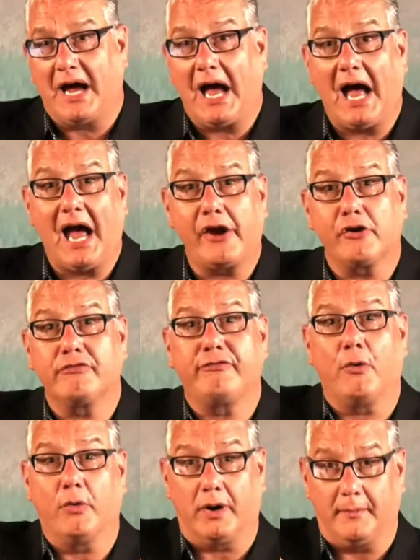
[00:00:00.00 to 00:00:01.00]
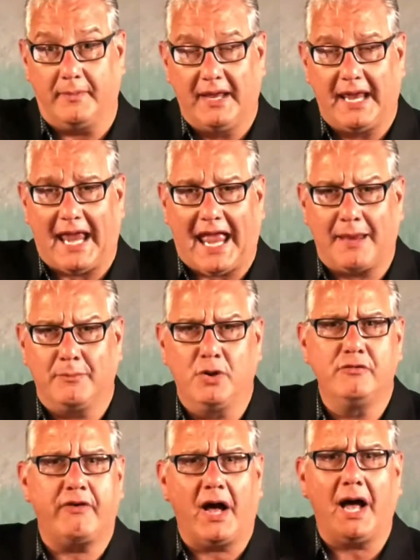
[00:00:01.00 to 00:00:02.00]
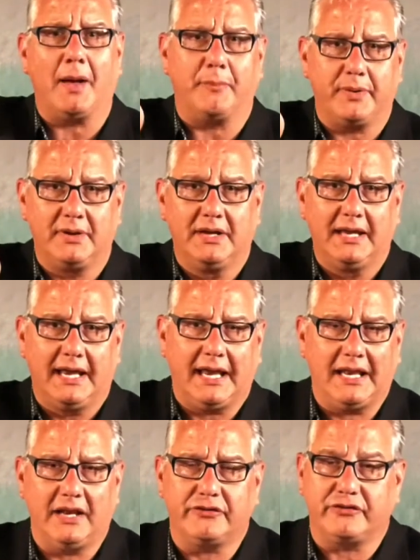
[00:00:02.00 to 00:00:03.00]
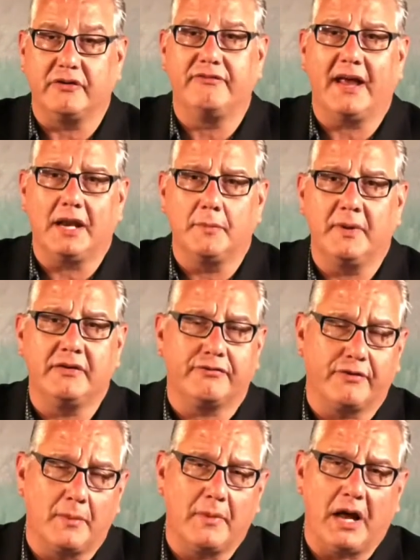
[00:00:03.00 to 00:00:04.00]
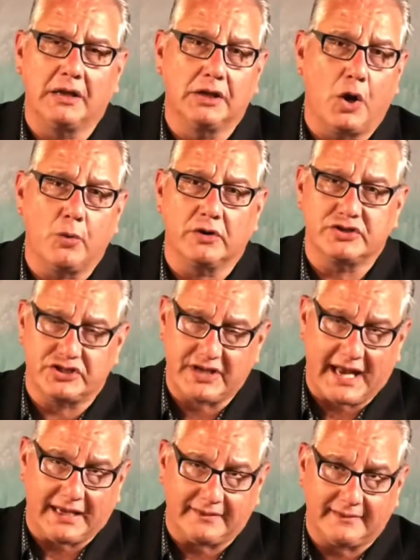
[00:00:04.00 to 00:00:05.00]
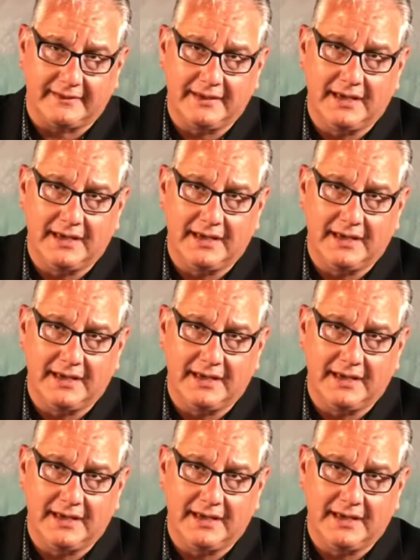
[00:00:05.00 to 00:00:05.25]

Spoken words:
a higher form and move up in its development from a lower state.